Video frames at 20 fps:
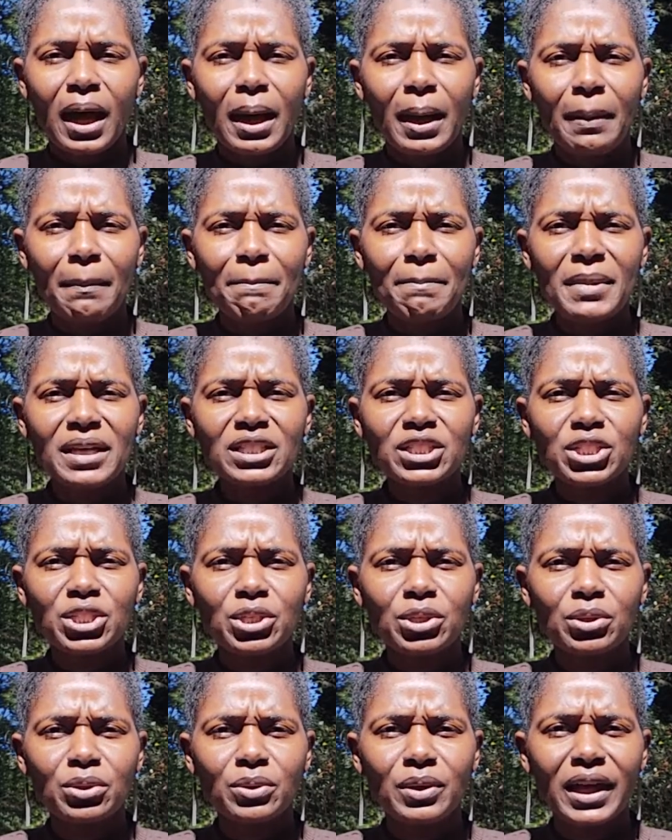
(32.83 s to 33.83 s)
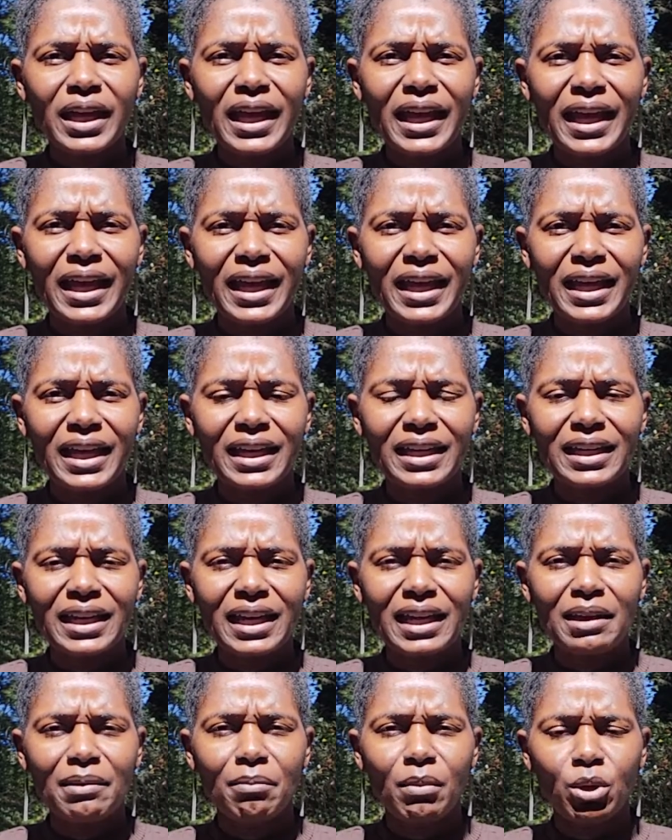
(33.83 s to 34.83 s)
mental and
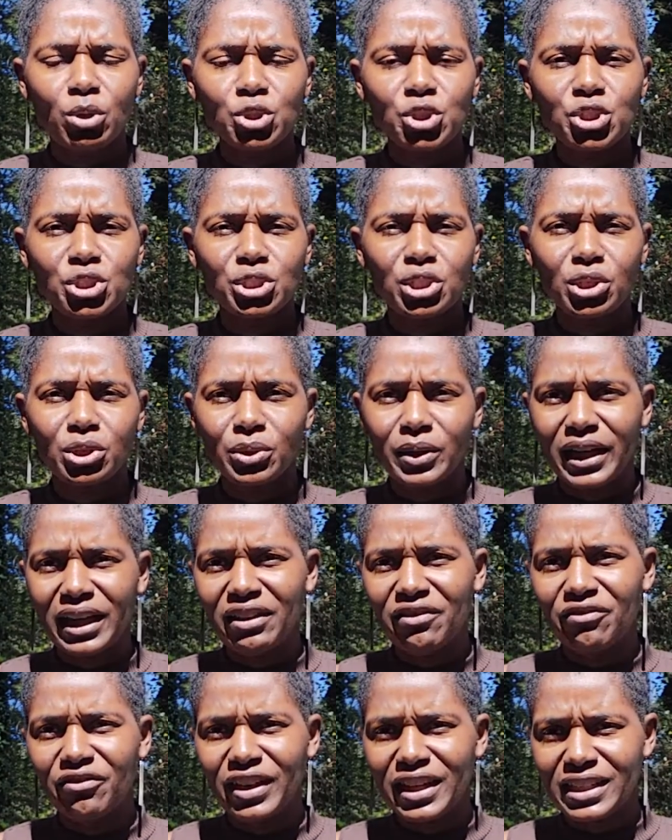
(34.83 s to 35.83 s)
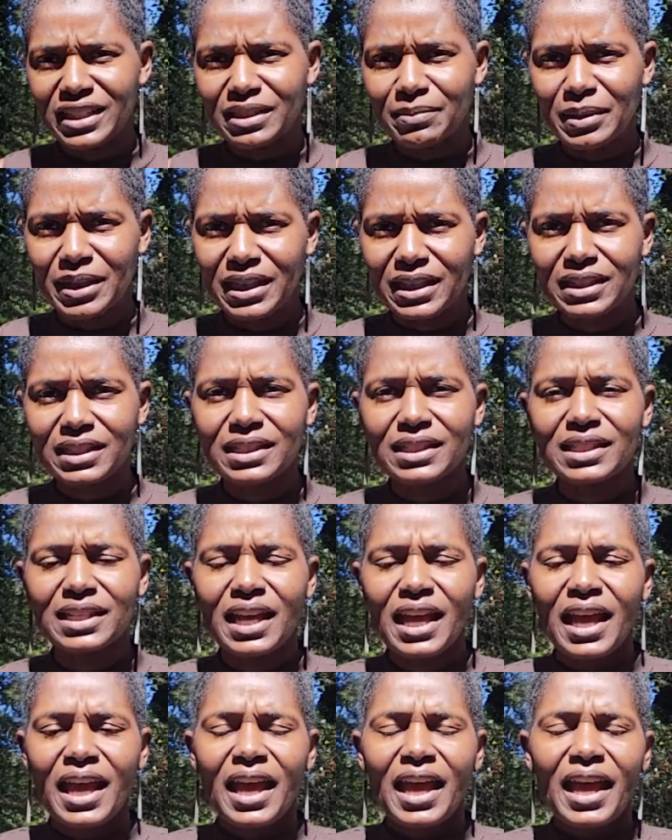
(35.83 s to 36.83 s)
emotional investments.
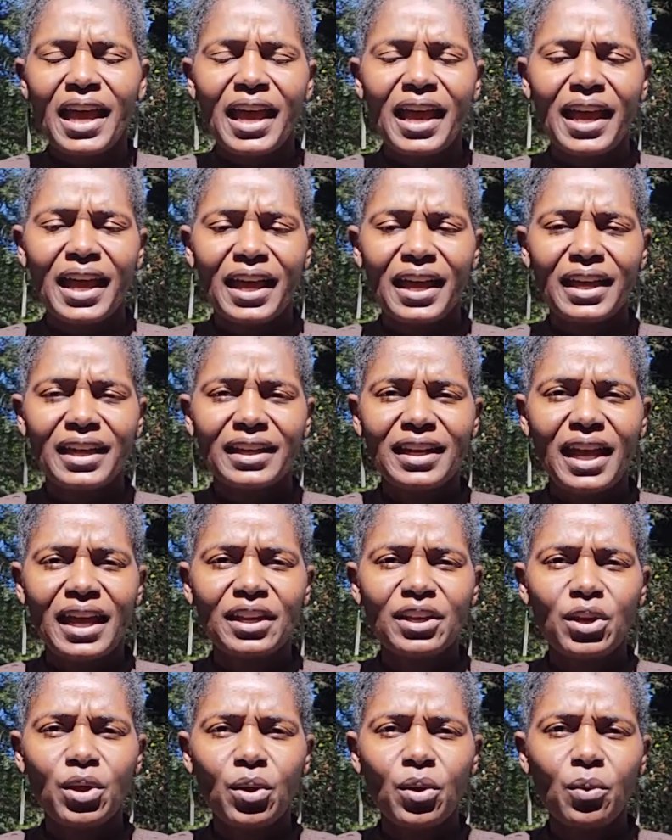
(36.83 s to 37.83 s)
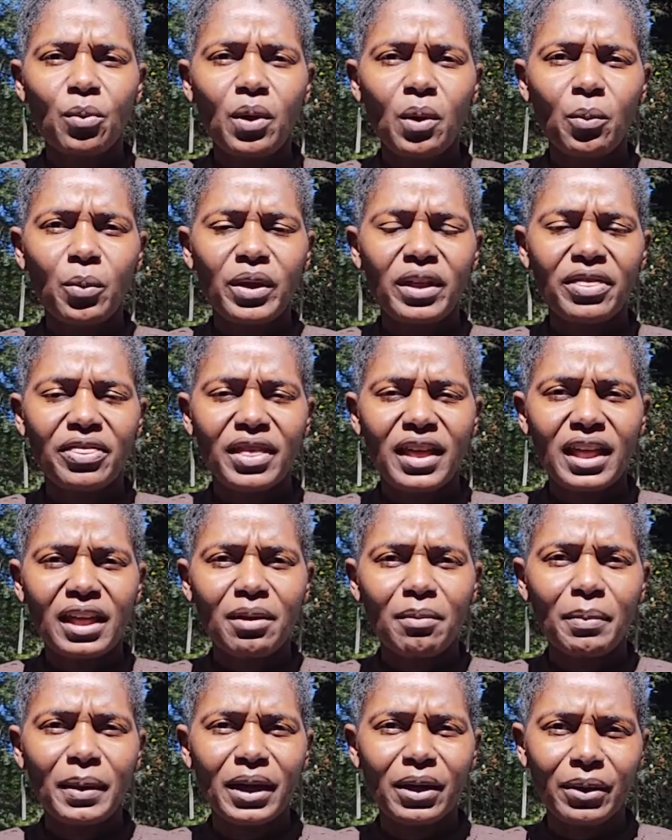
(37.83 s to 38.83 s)
And I know when we
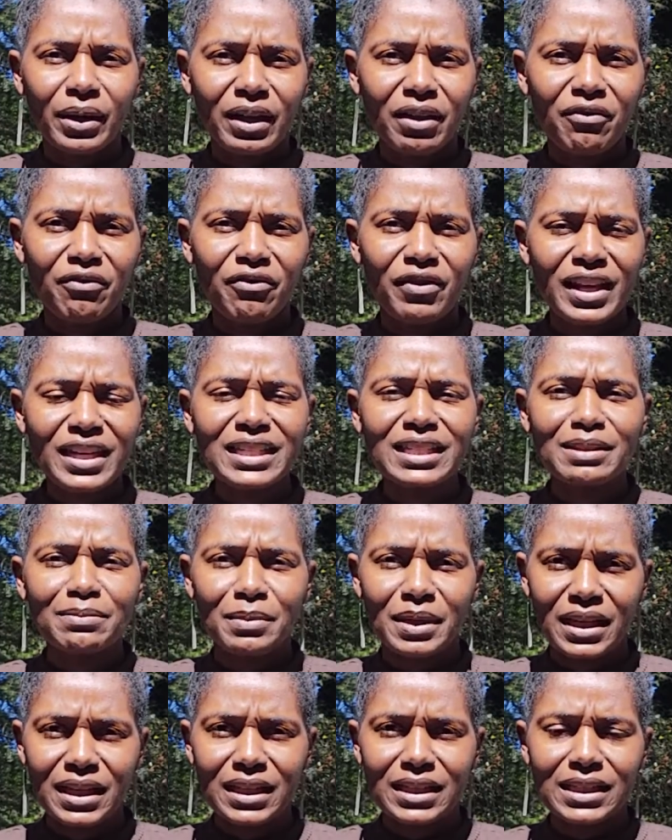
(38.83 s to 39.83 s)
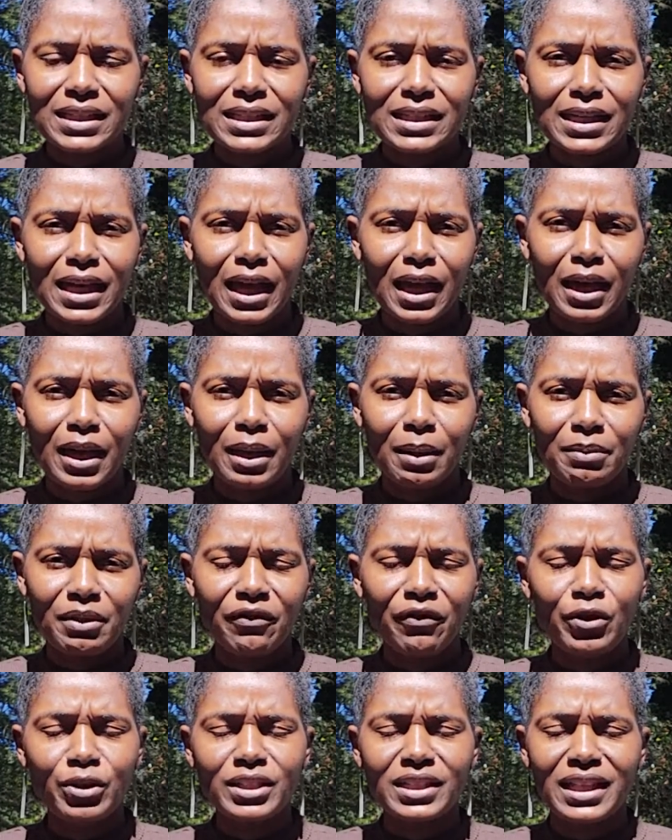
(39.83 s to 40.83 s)
think about investments, the
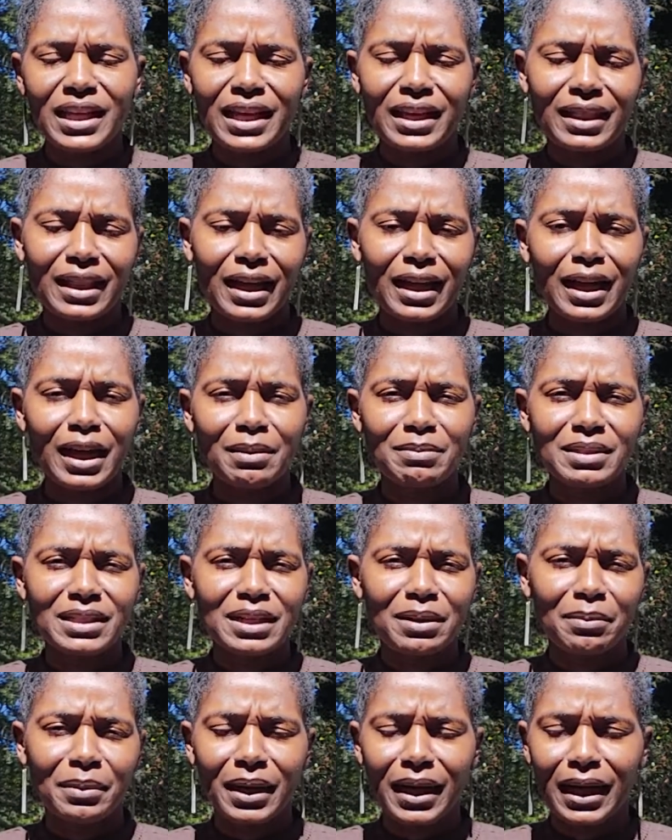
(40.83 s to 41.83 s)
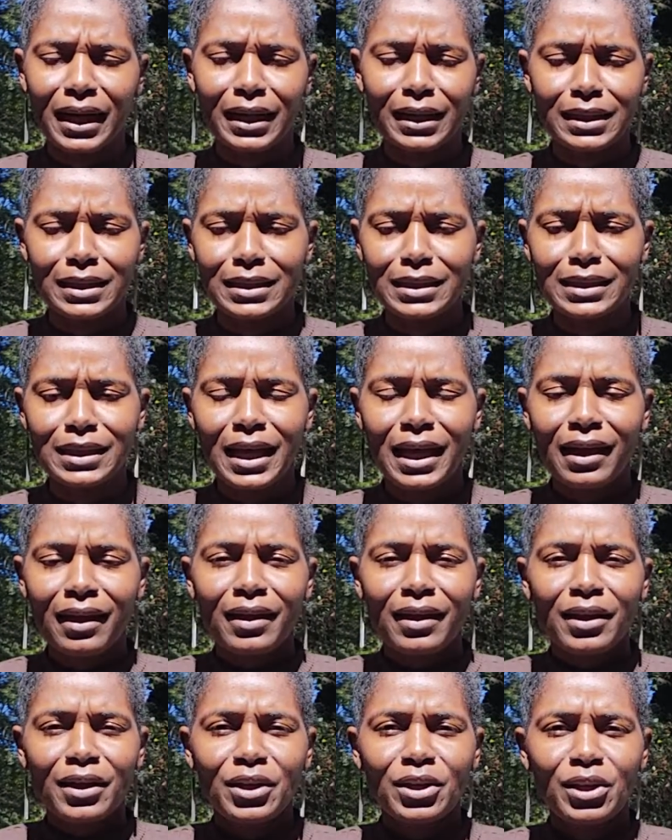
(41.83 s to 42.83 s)
first thing that comes to mind is,
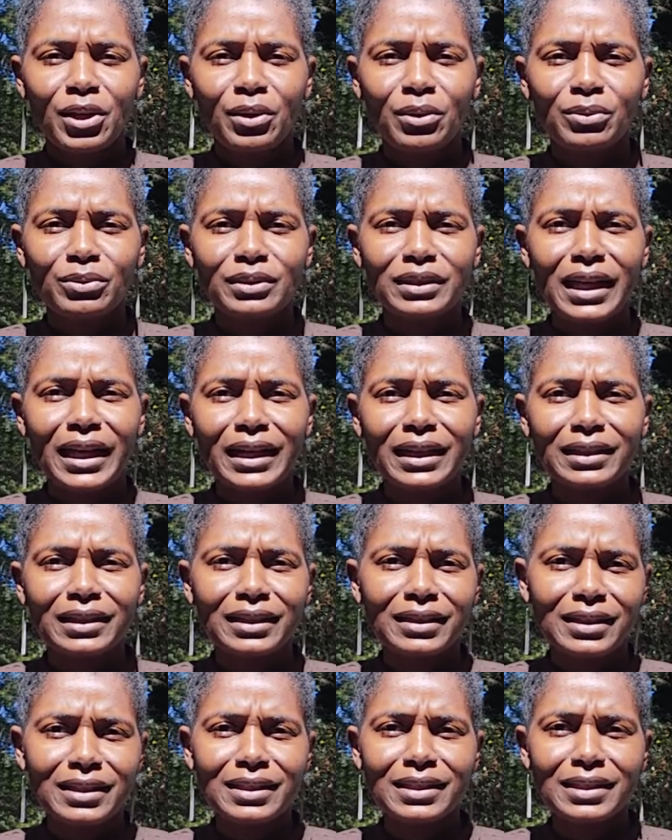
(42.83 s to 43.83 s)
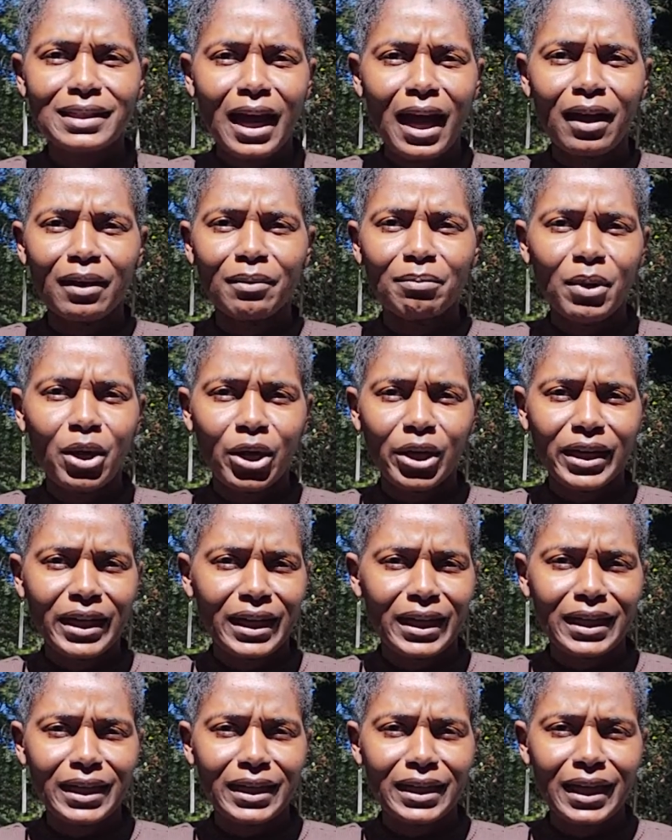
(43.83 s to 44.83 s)
likely the stock
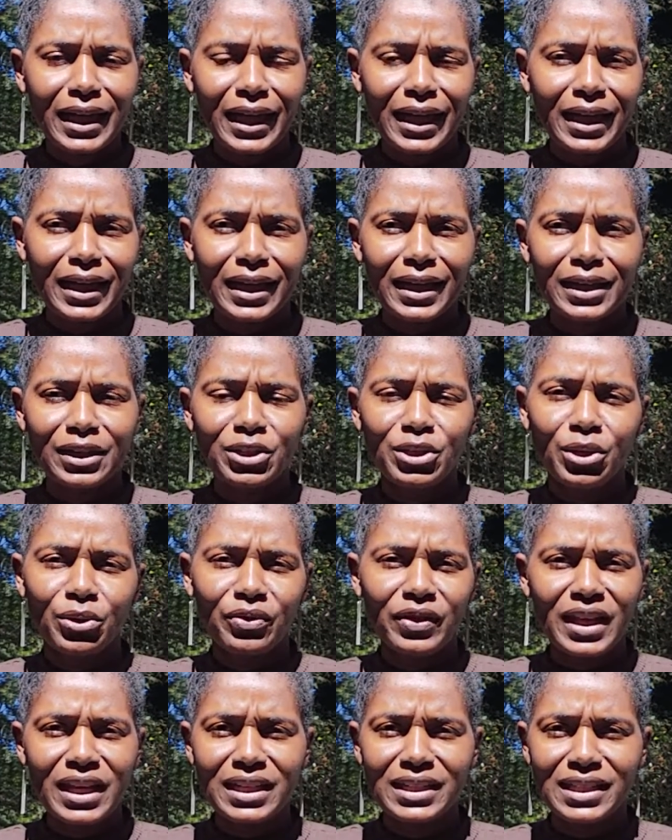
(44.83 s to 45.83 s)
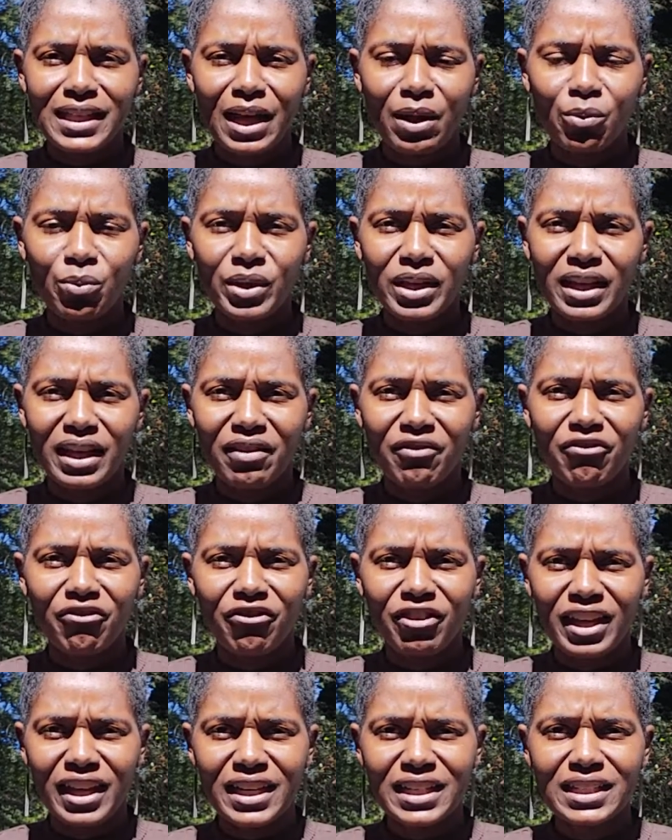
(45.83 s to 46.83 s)
market and, things that we
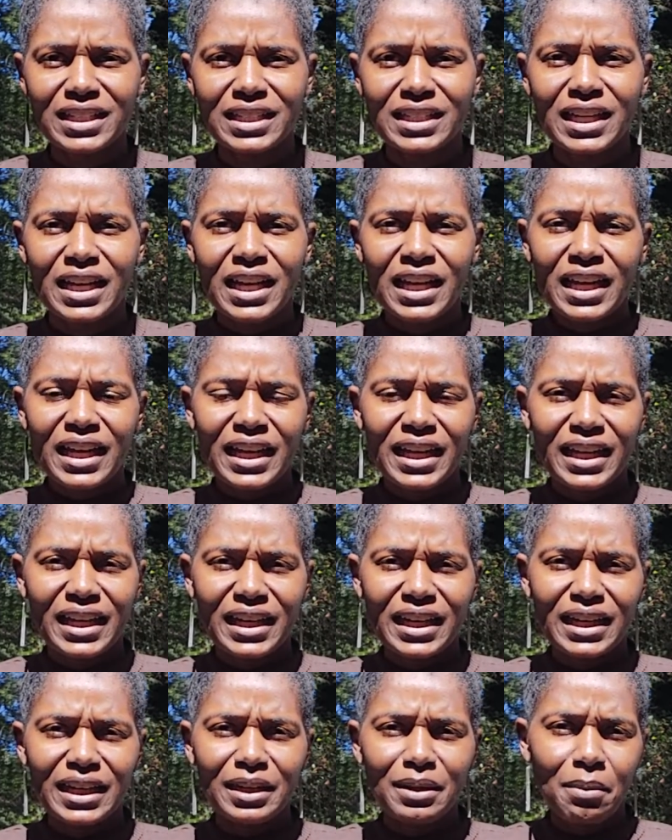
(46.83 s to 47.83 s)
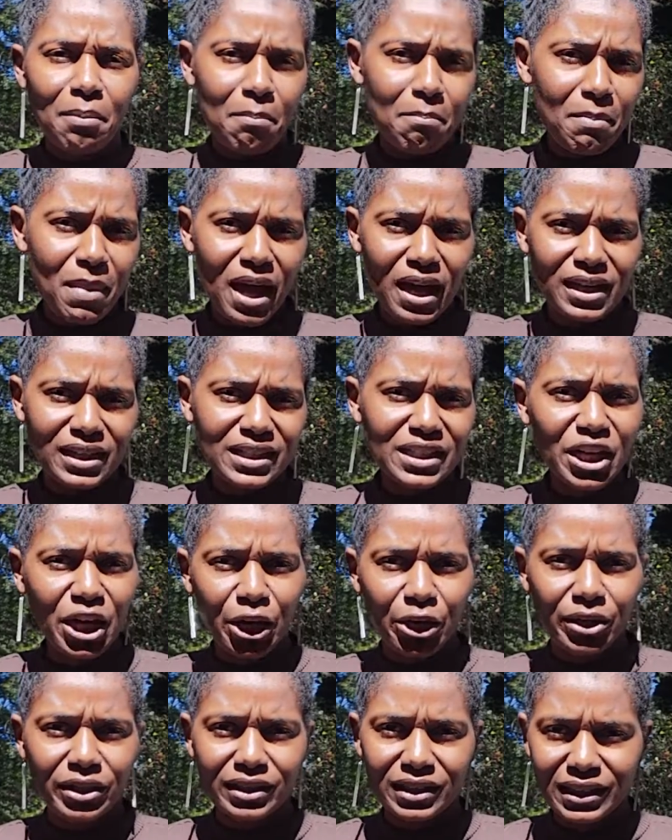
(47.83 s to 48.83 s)
invest in
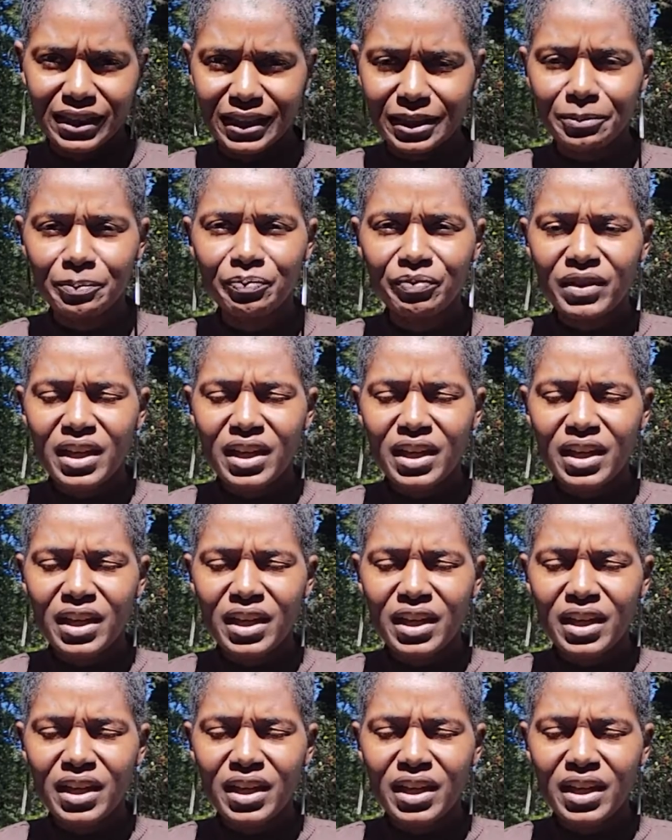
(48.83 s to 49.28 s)
monetarily.